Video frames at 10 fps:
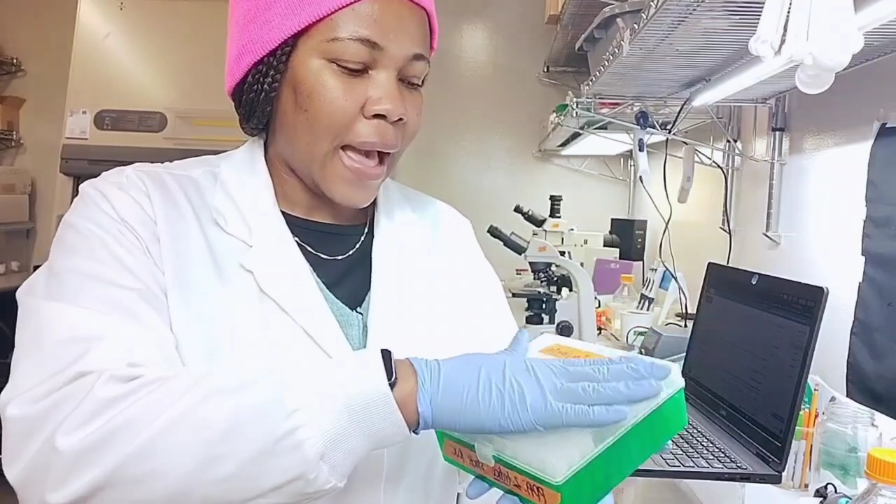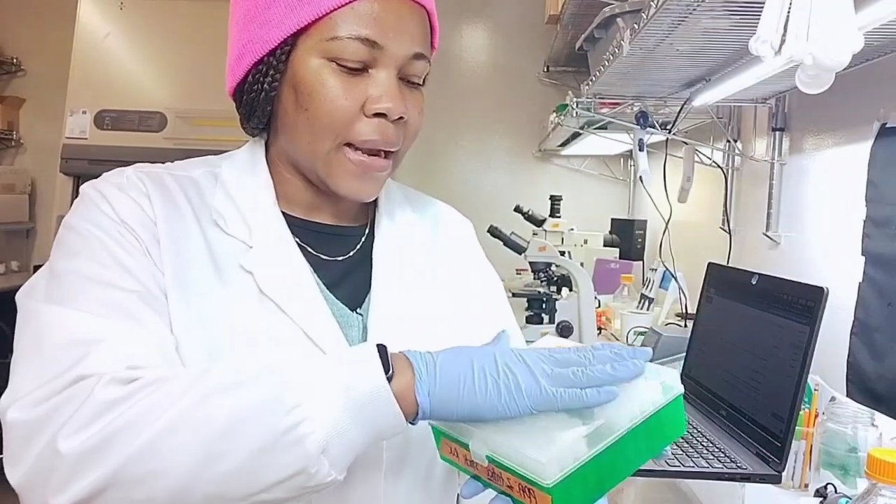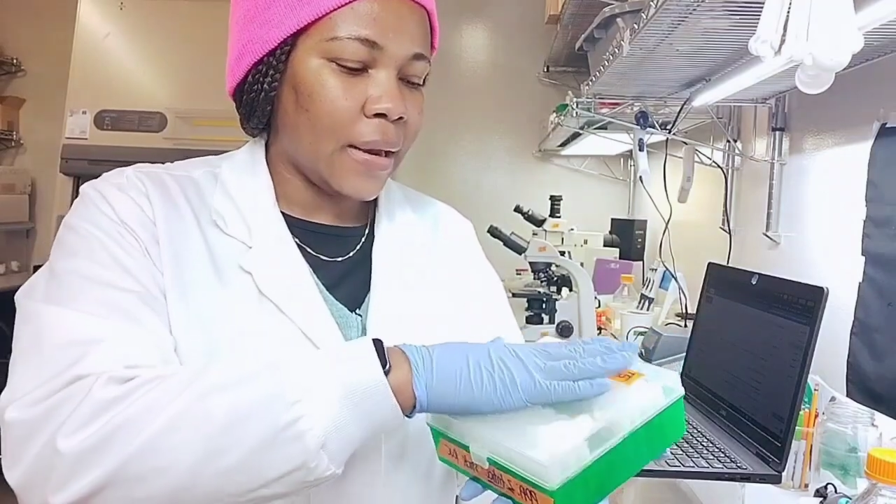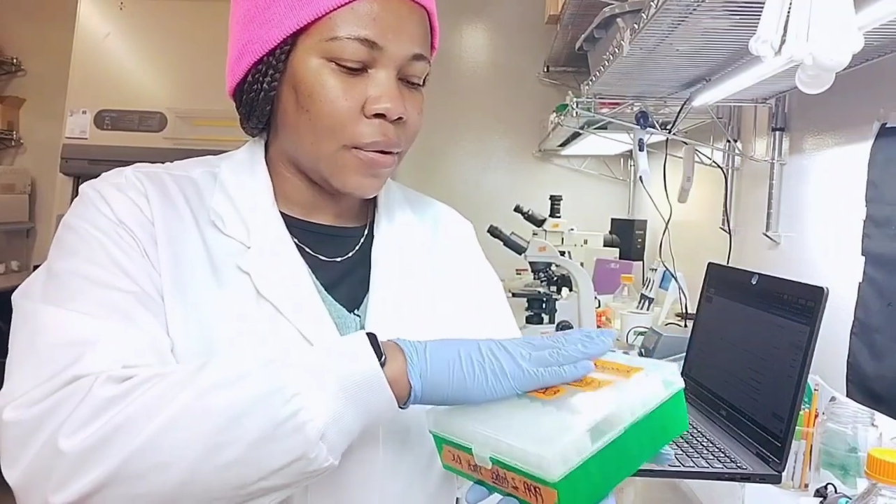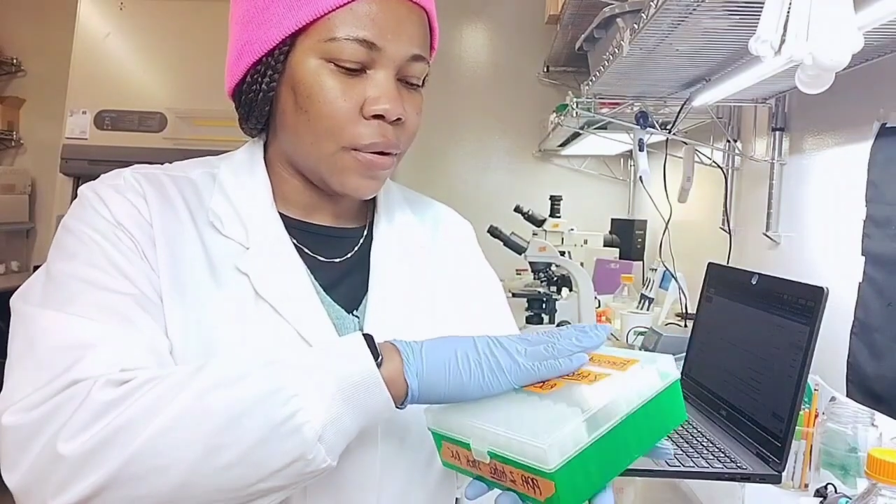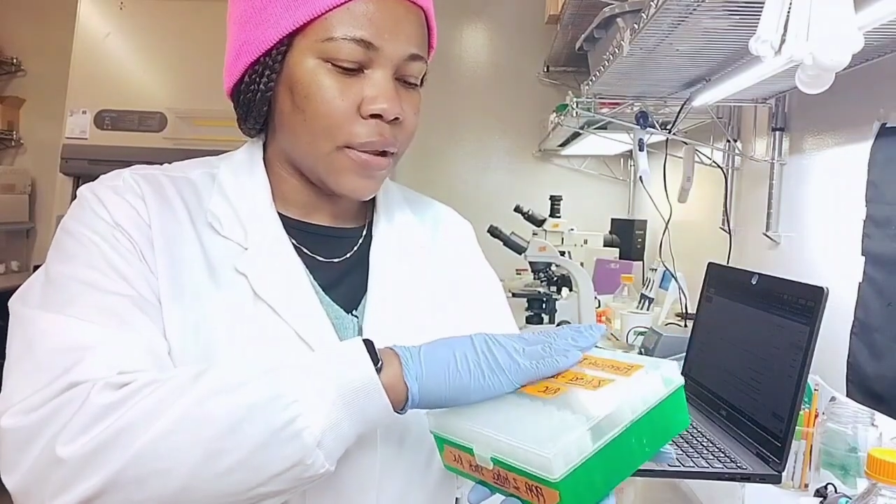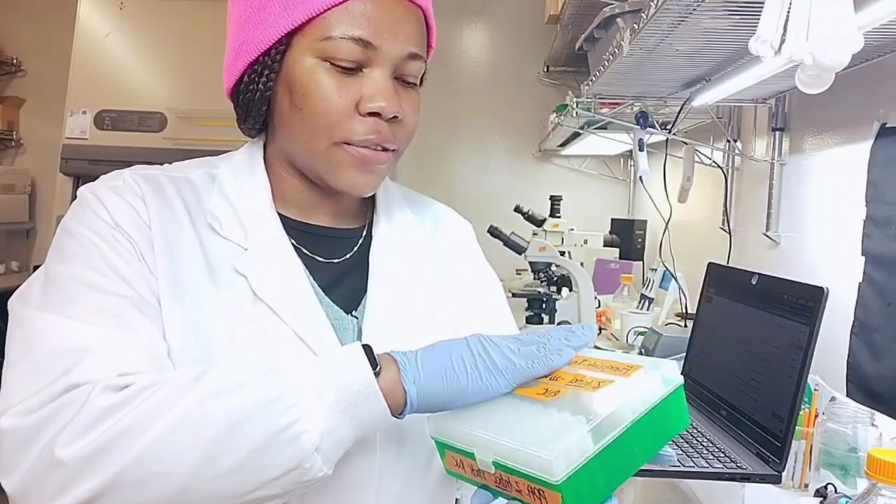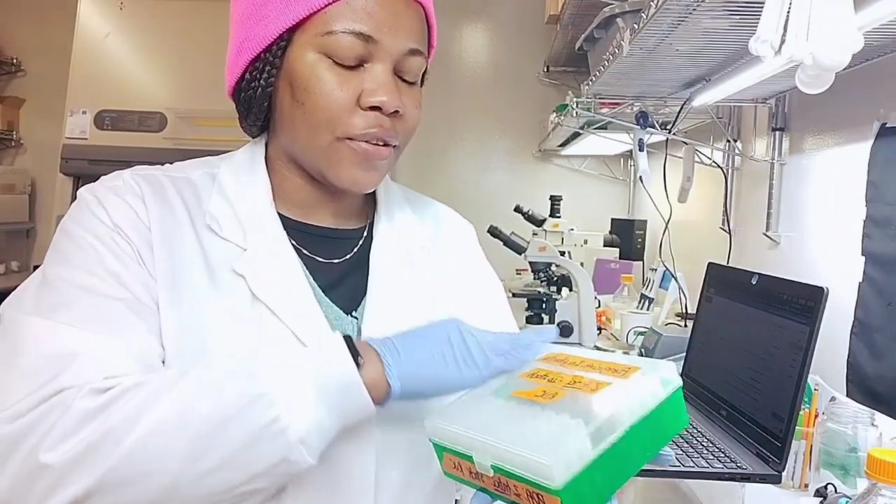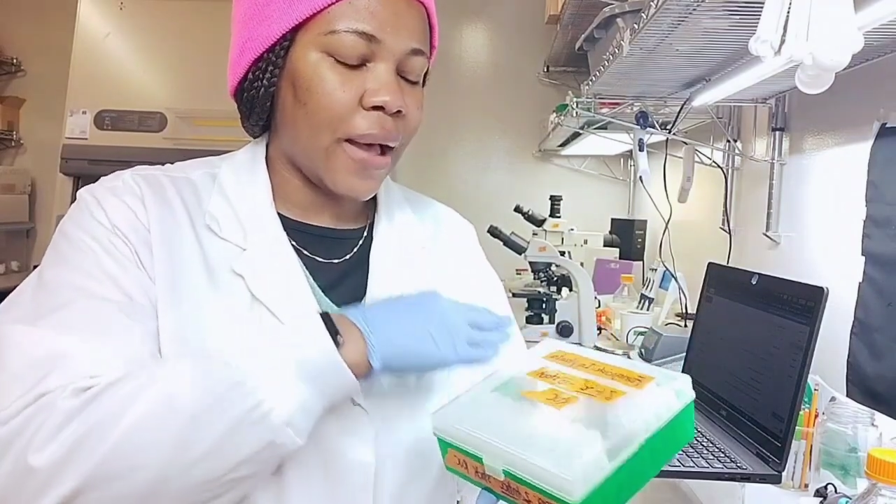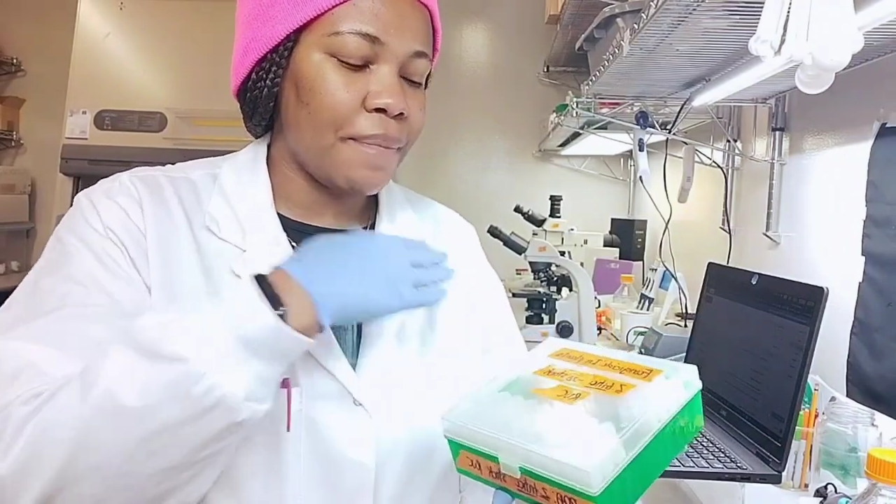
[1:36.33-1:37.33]

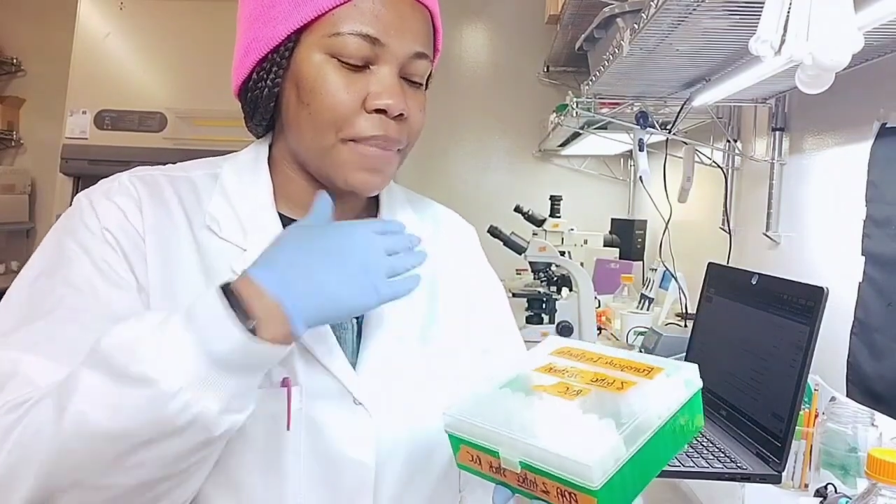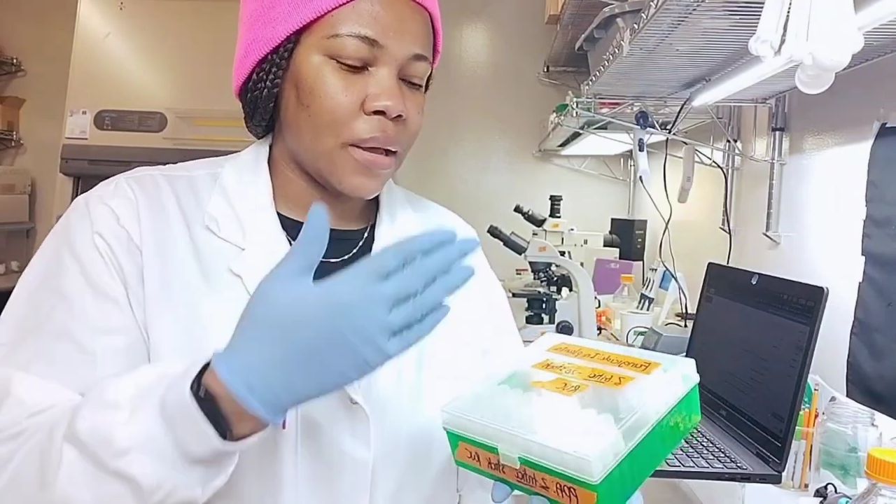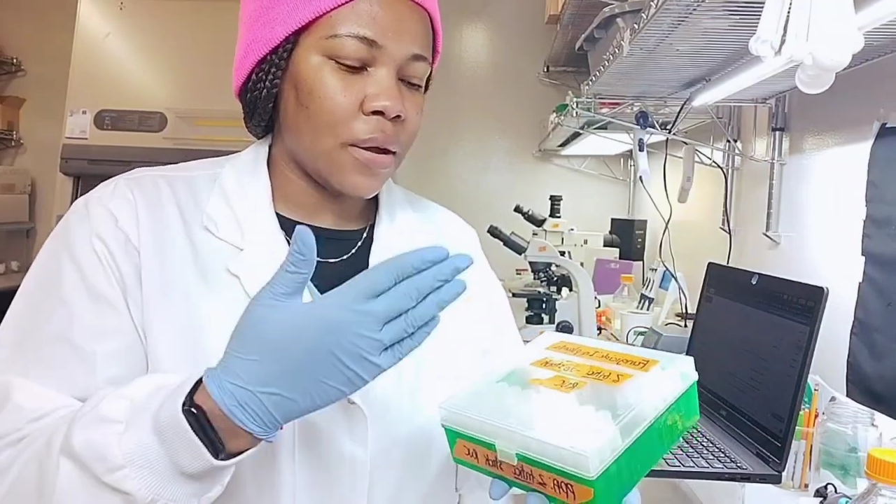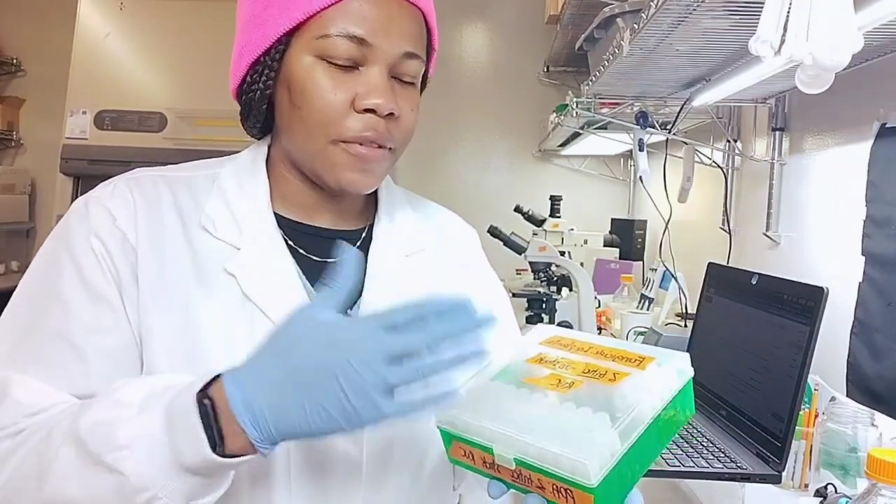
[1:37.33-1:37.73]
aliquot, so I make